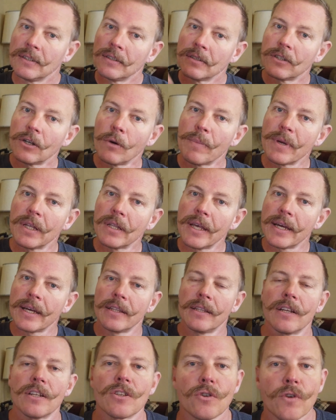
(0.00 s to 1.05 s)
There'll be a link in
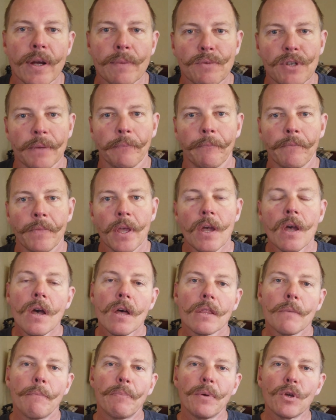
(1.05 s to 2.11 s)
the description.
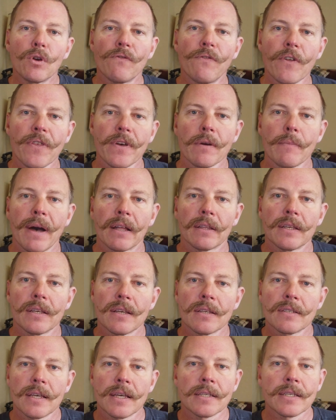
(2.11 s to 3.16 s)
The beautiful thing about
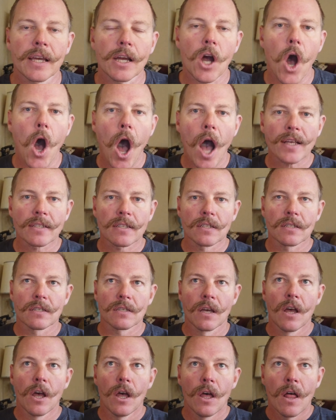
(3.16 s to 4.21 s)
this is it costs
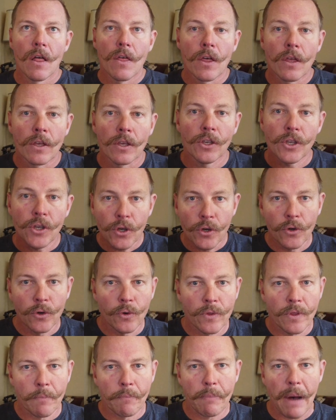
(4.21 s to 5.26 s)

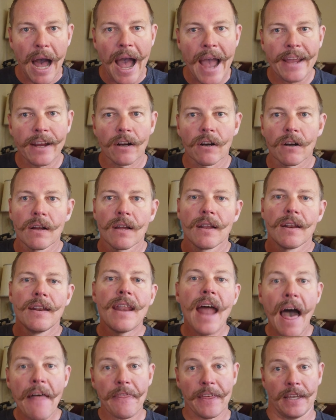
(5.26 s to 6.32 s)
you, the buyer,
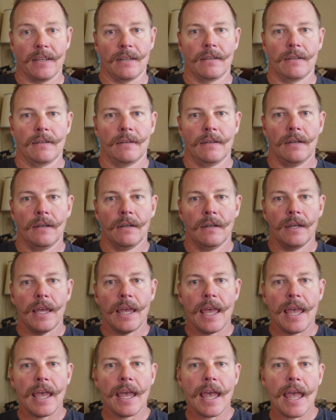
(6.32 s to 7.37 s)
nothing.
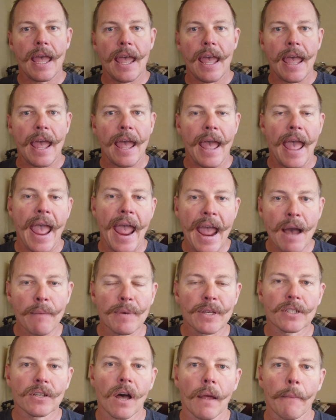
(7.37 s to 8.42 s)

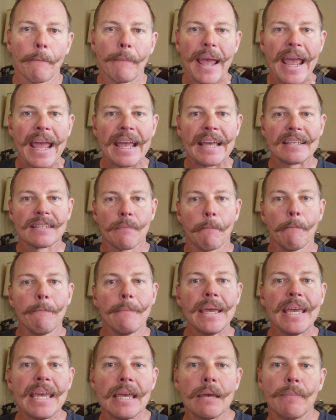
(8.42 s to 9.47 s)
Amazon pays
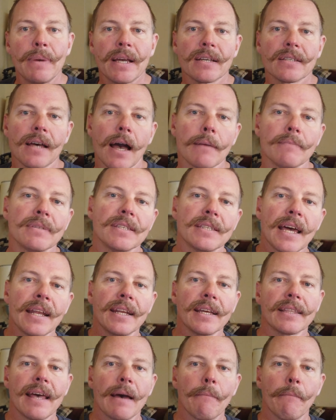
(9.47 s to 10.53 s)
me because I'm
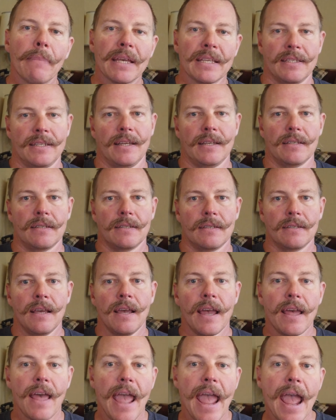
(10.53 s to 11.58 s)
sending them business.
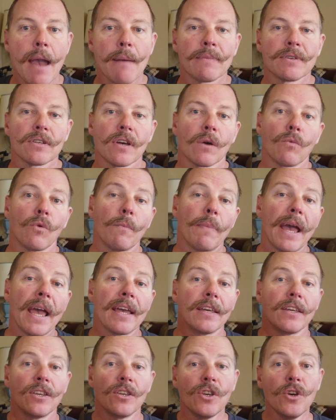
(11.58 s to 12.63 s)
Amazon will
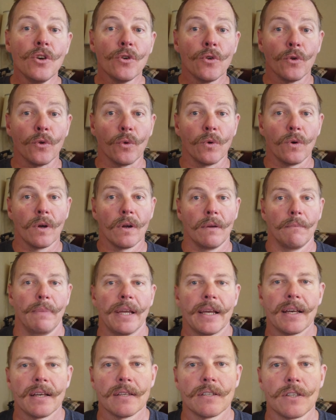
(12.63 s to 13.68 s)
pay you
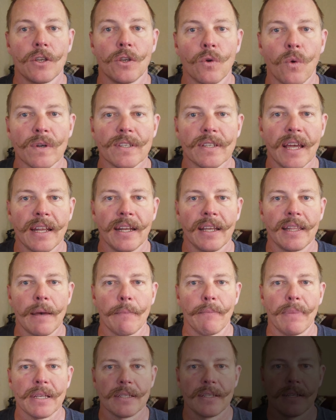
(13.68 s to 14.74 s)
because you're sending them
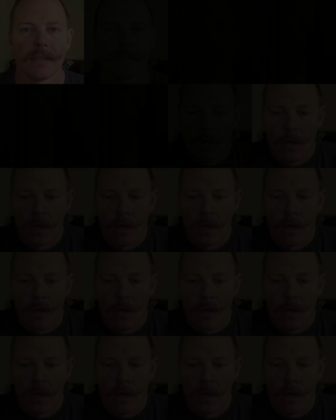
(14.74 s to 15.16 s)
business.